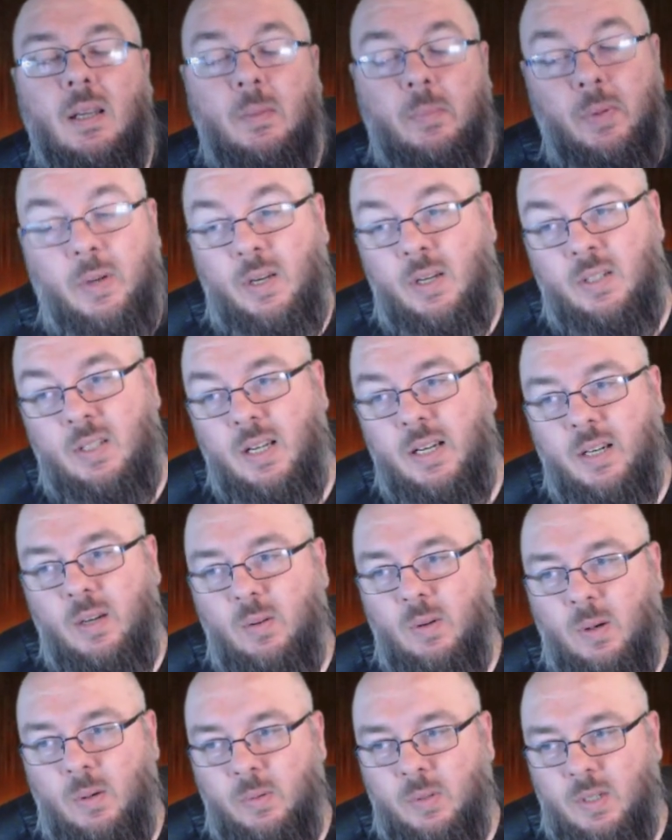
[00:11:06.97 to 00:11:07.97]
because they
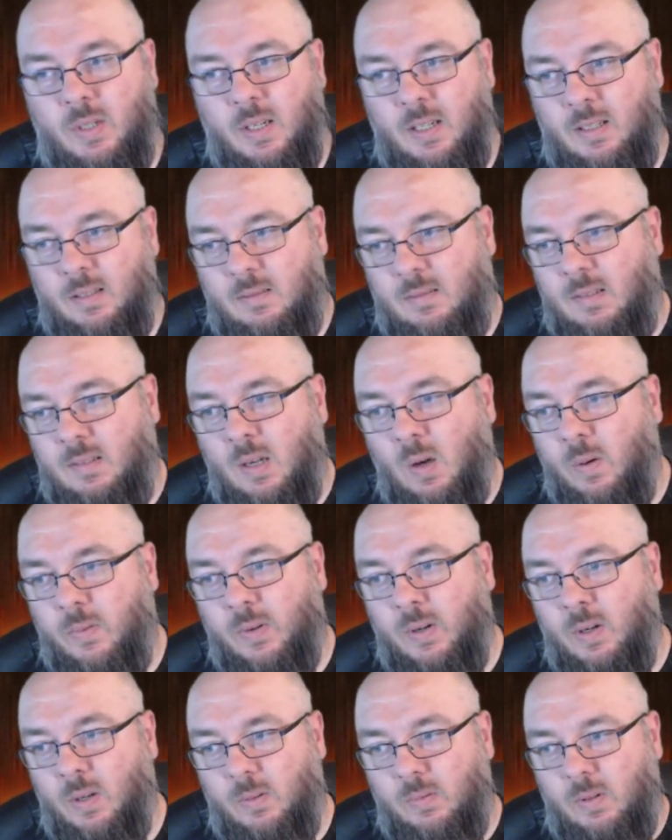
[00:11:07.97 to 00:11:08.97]
knew I was going to go off
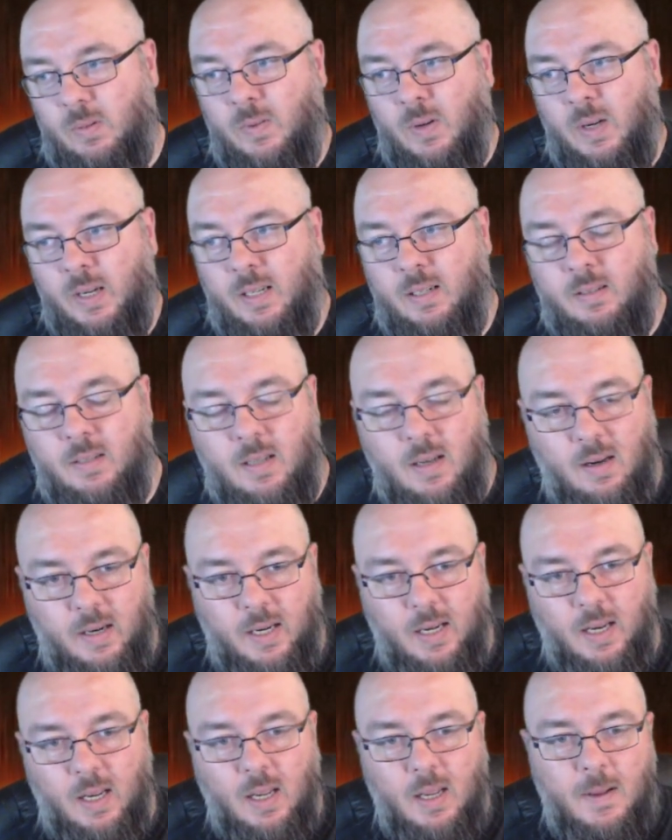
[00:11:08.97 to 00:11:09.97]
and look for a fight and die.
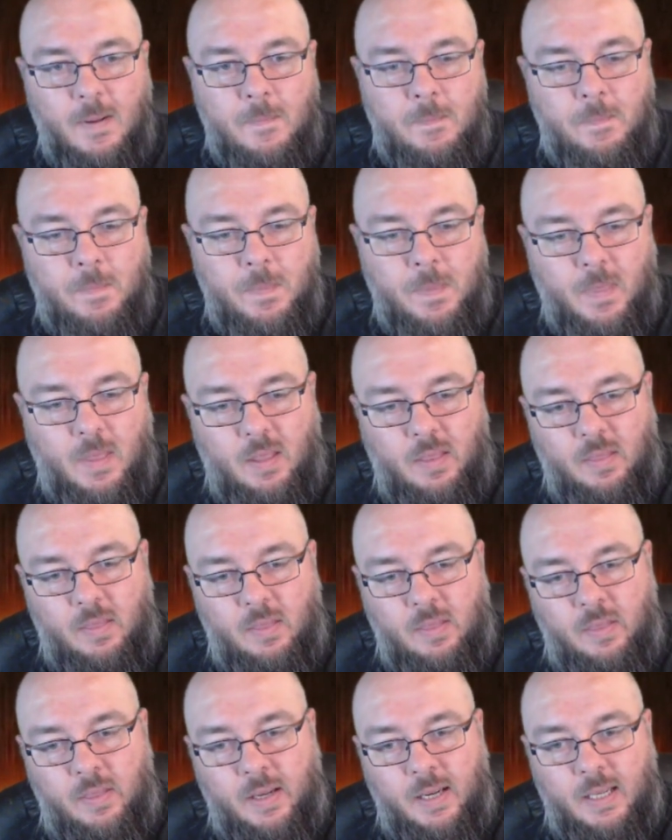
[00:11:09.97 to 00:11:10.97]

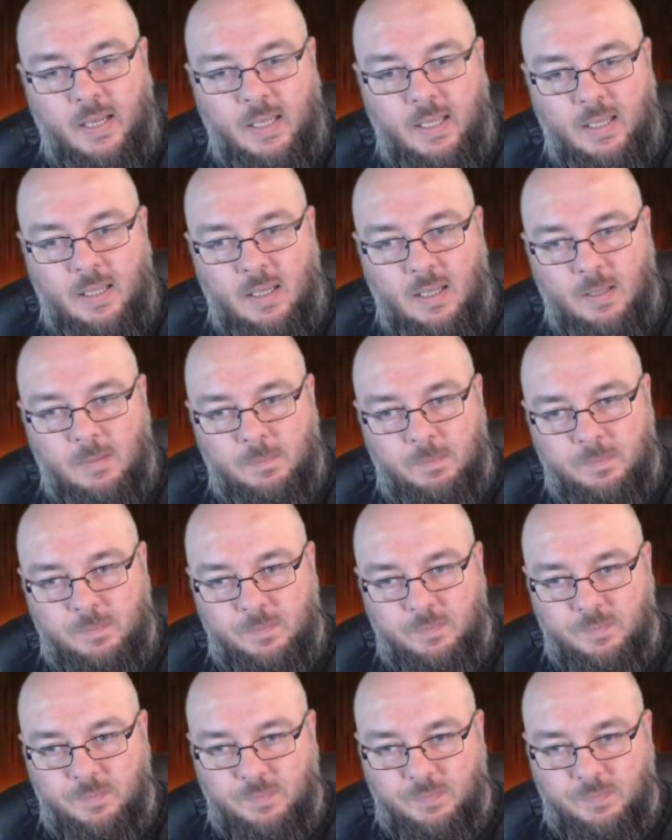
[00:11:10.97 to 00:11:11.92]
They um